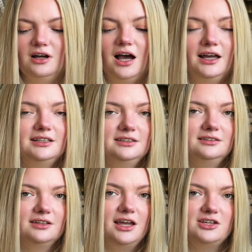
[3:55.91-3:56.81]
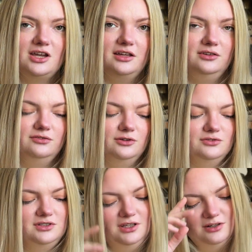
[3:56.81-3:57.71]
I didn't catch any
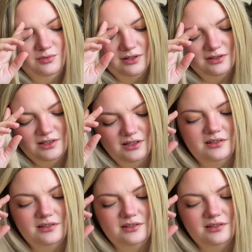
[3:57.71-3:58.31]
floats here because